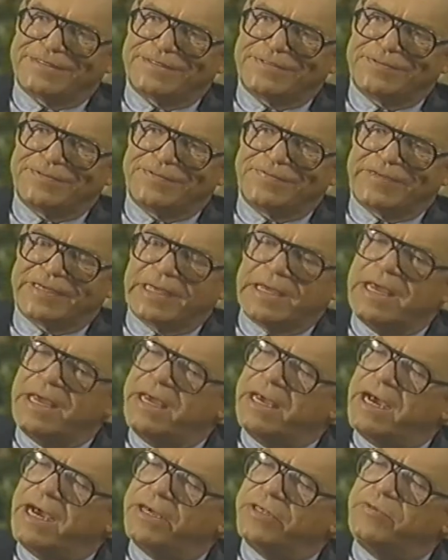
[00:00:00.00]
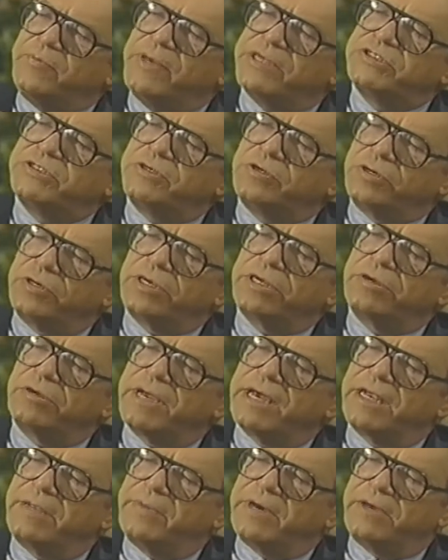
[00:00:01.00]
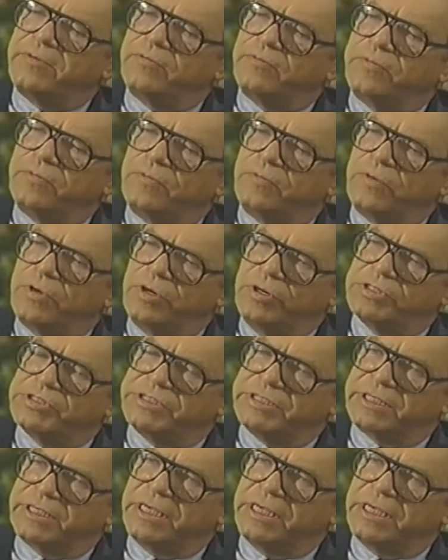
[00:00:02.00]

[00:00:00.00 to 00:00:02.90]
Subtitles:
terrific. You mentioned earlier on about rehearsing.